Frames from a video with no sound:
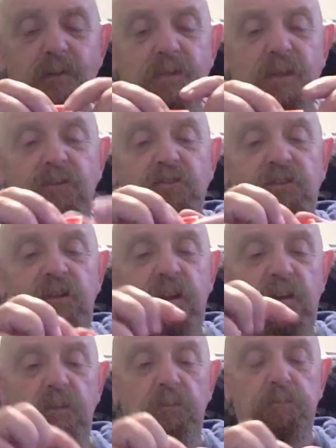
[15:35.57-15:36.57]
This
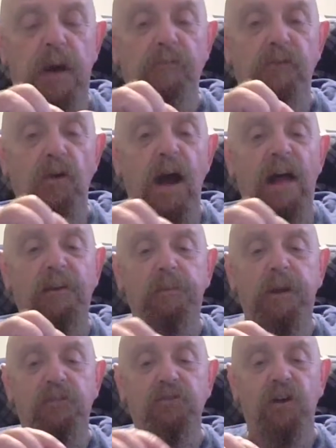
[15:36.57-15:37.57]
bevel had to
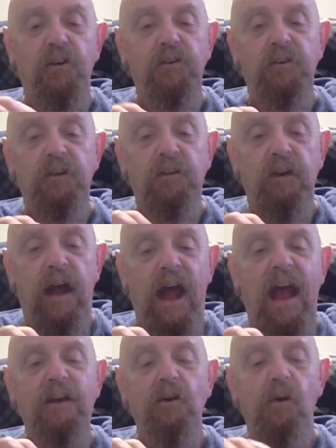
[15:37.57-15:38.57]
be a certain
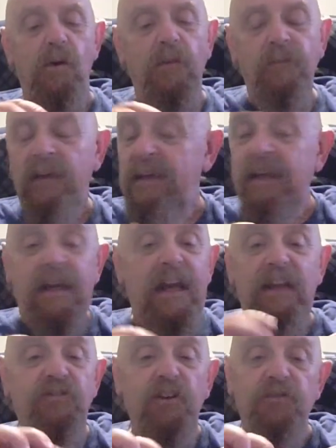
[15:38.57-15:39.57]
angle.
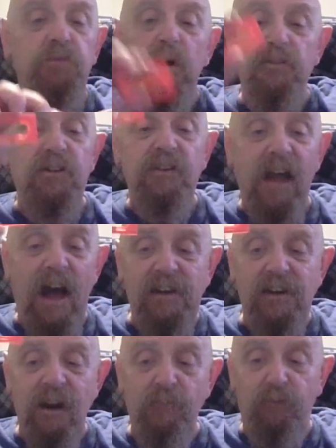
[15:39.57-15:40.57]
It just wasn't
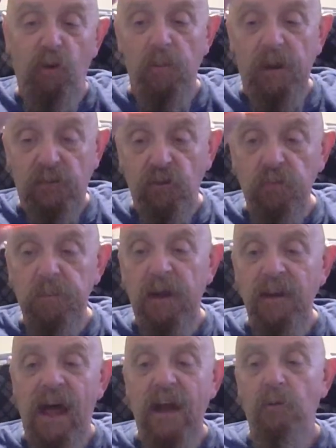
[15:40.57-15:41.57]
lining up for me. It took me a
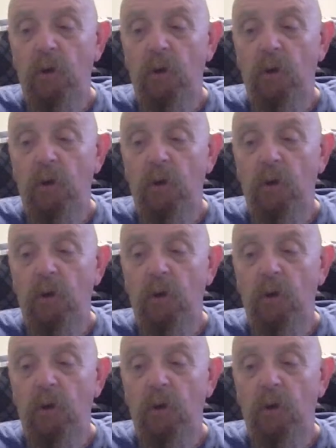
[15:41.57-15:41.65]
lot of